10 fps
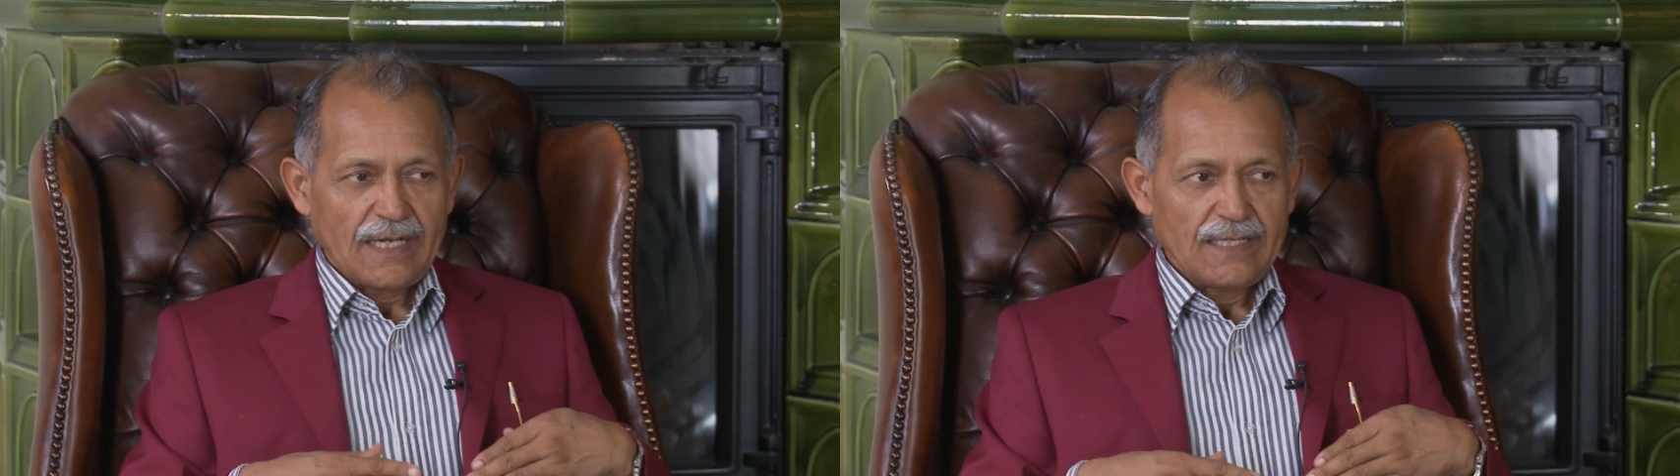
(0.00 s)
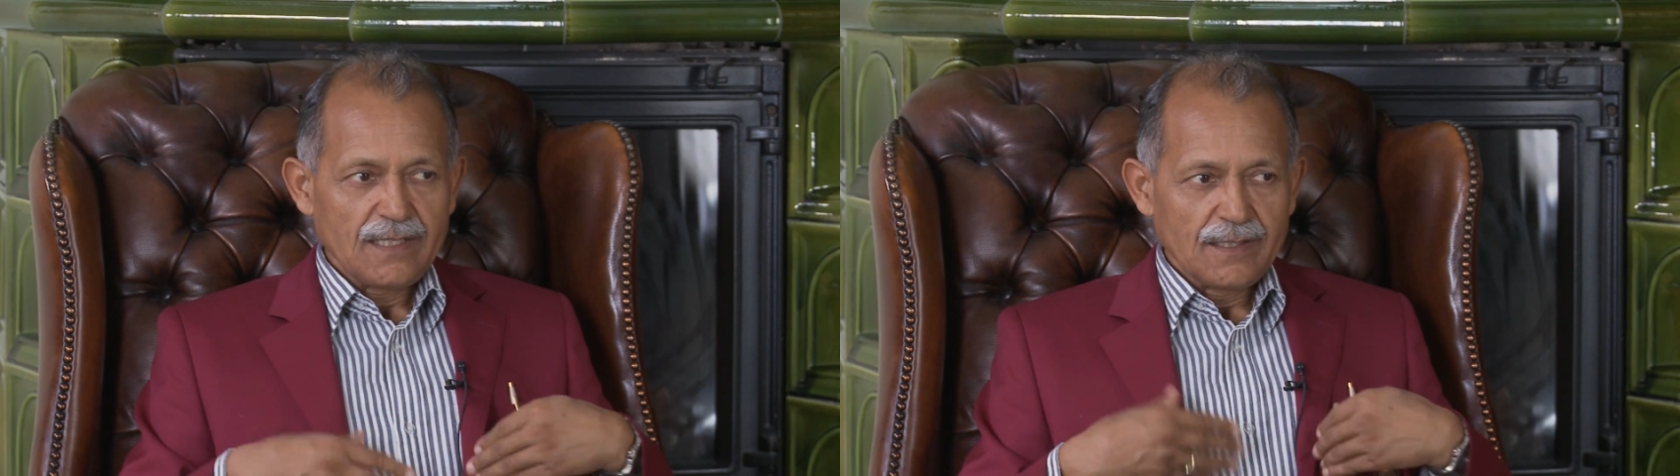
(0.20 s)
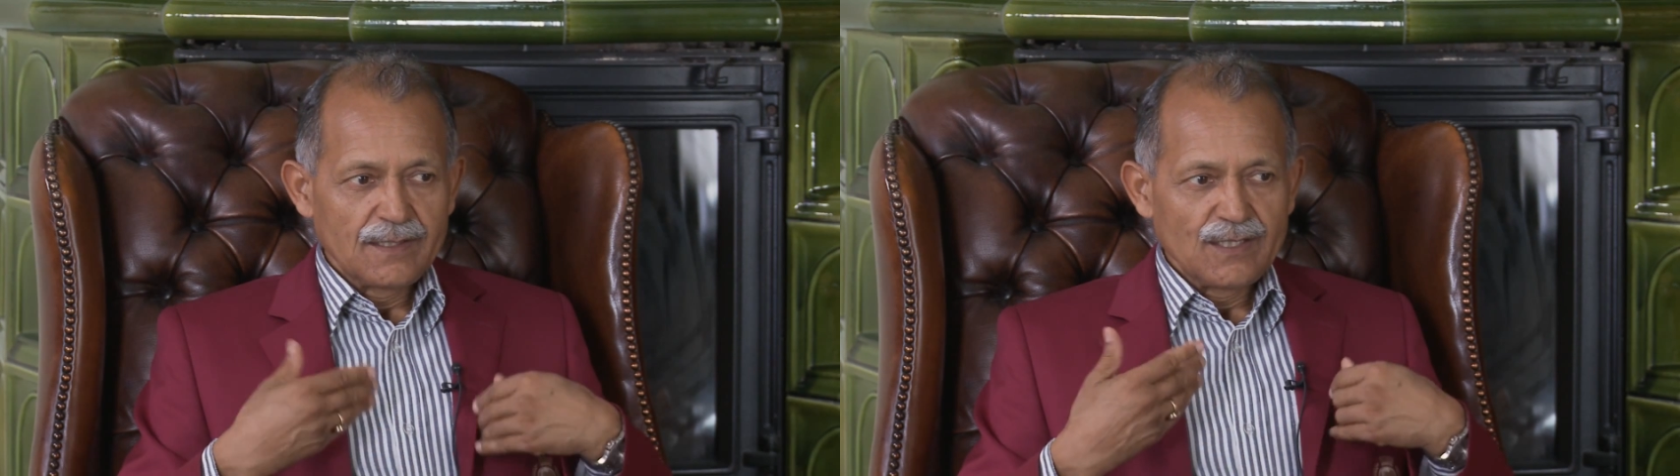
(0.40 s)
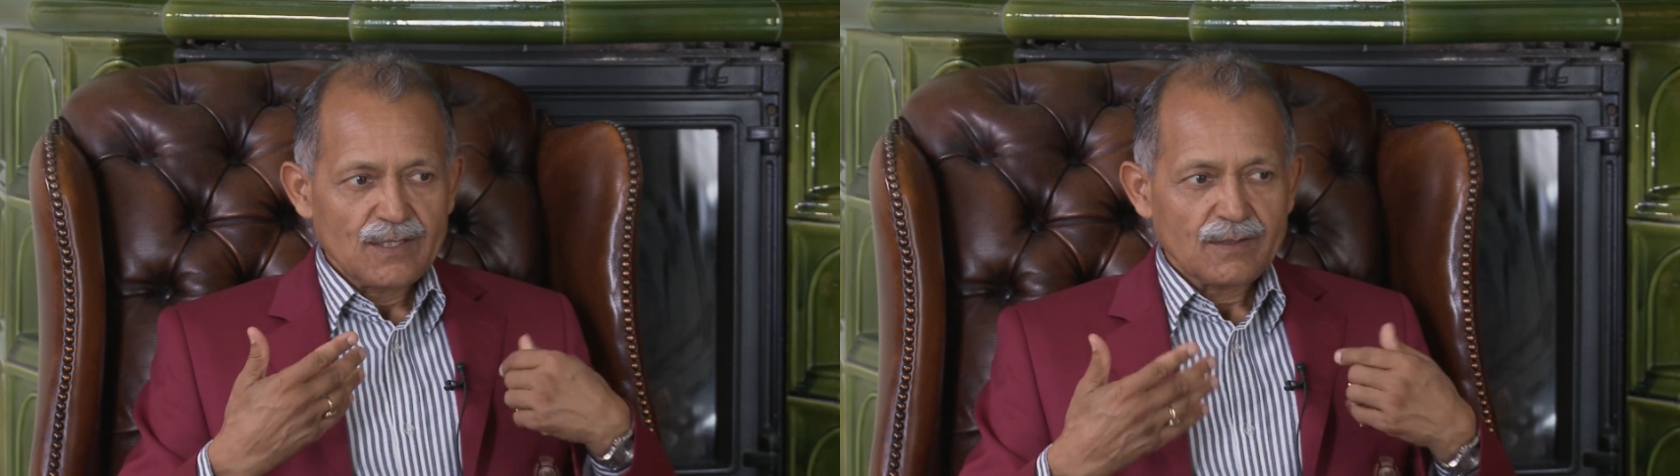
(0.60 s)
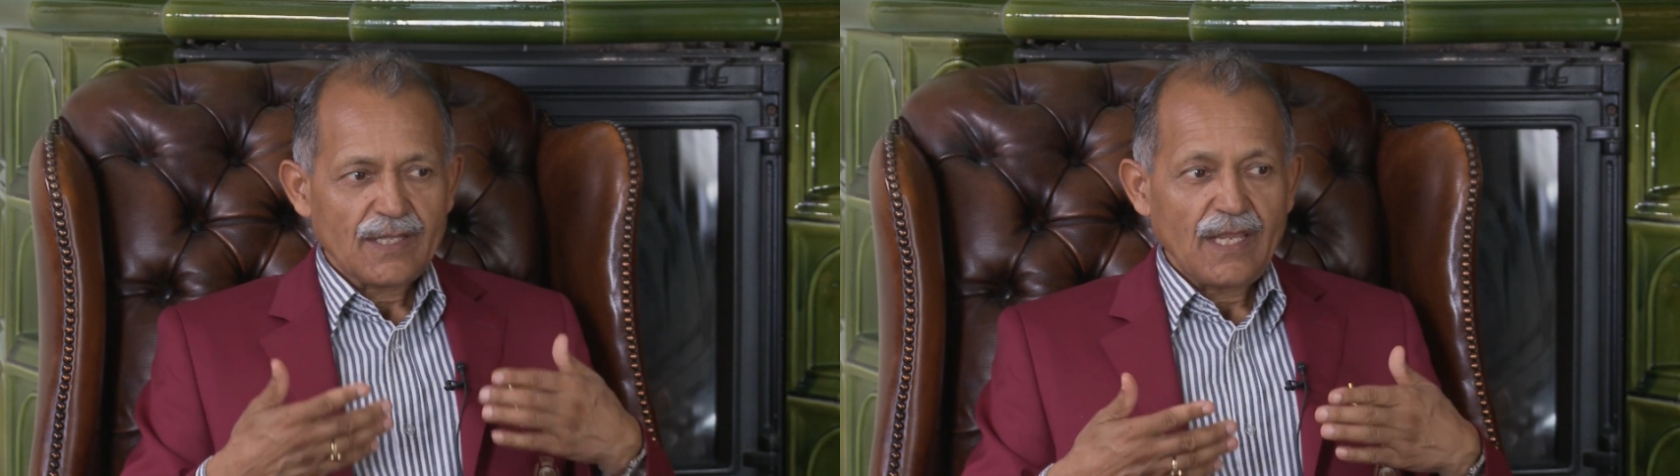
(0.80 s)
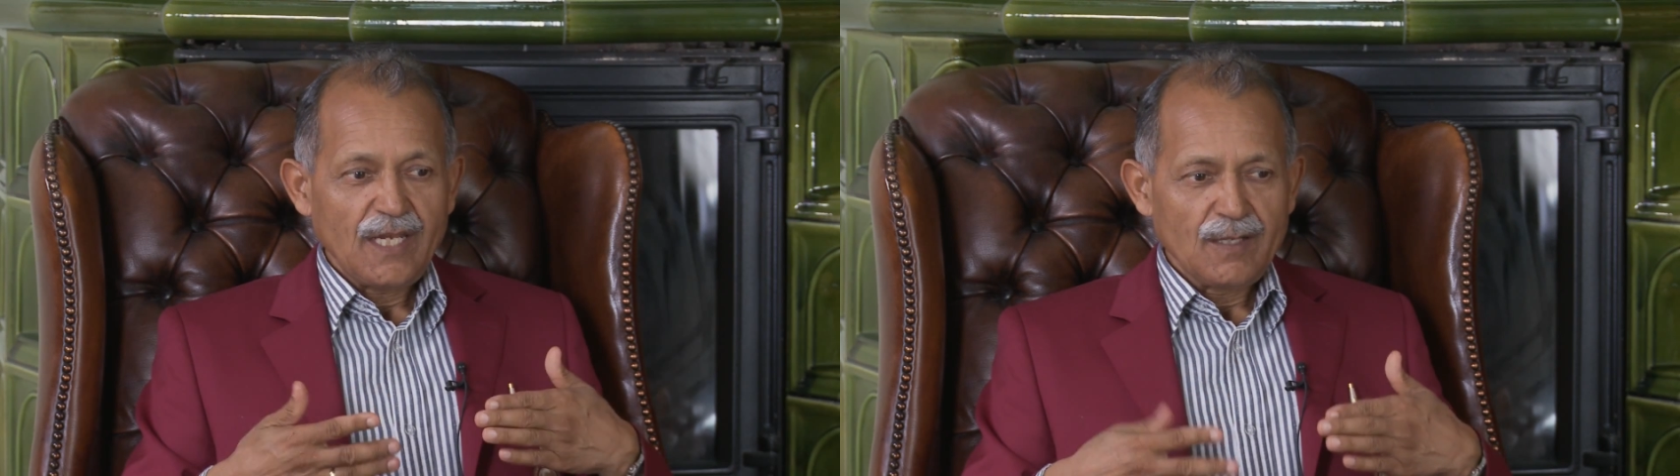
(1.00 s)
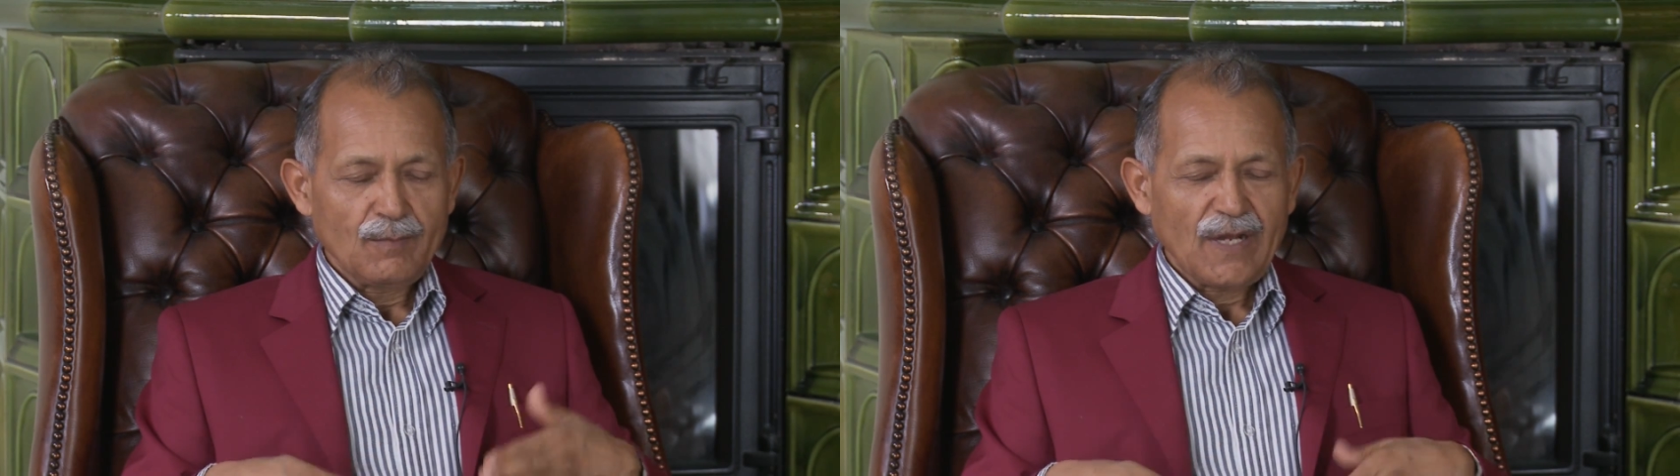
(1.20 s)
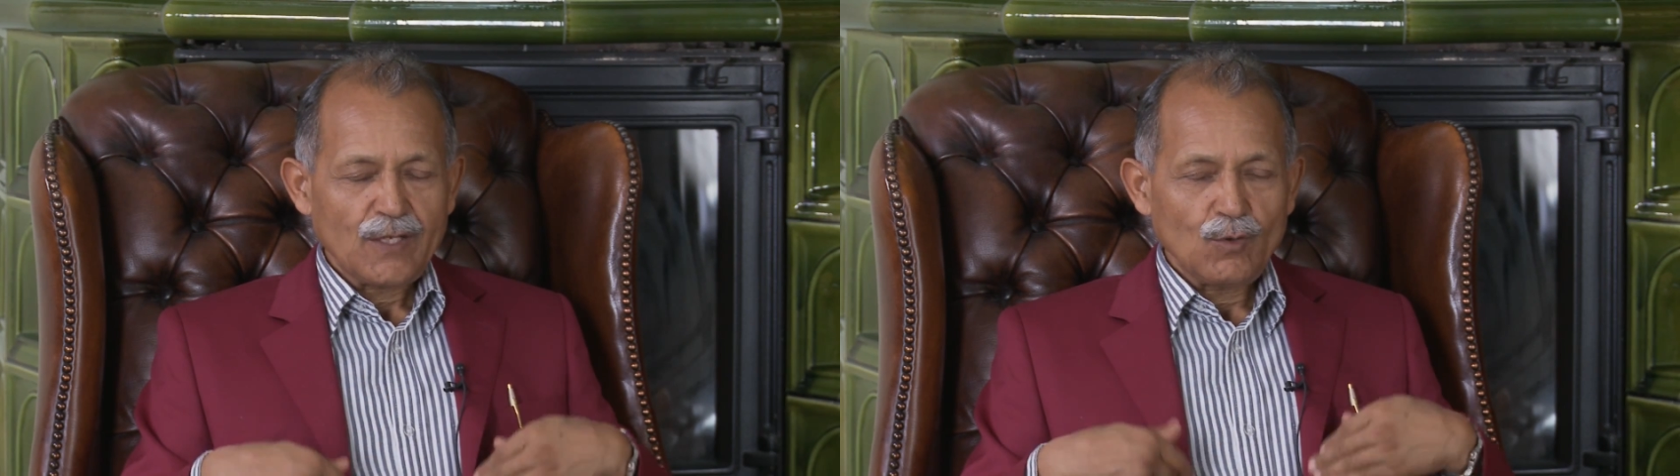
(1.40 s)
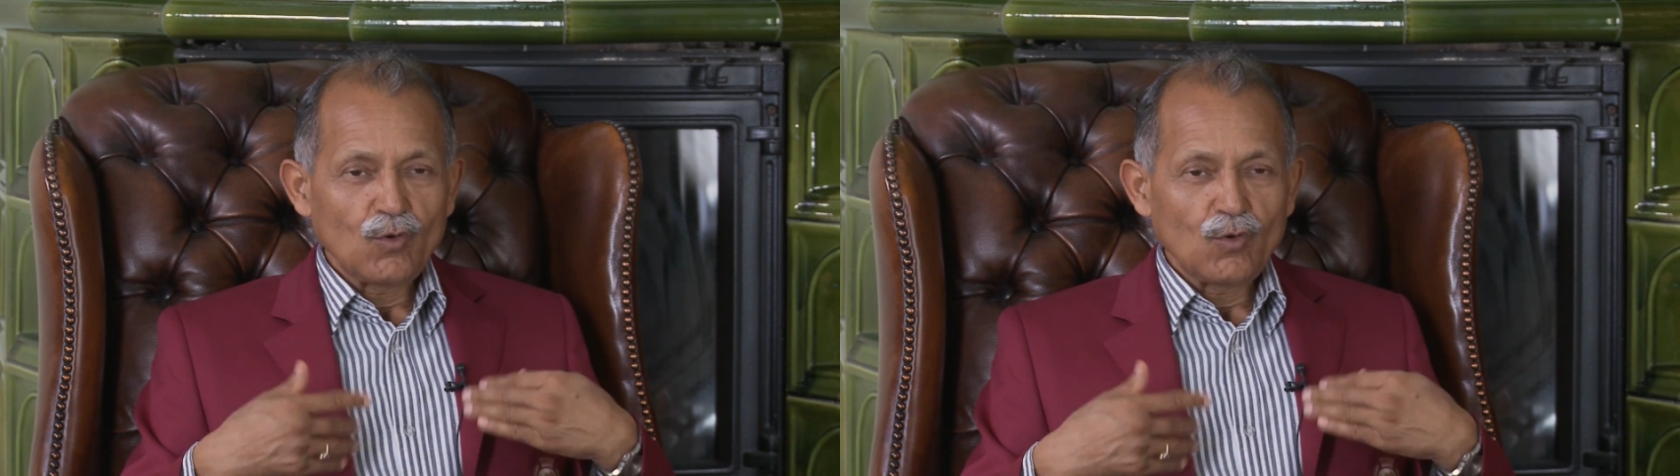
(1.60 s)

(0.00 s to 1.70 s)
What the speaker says: I learn in my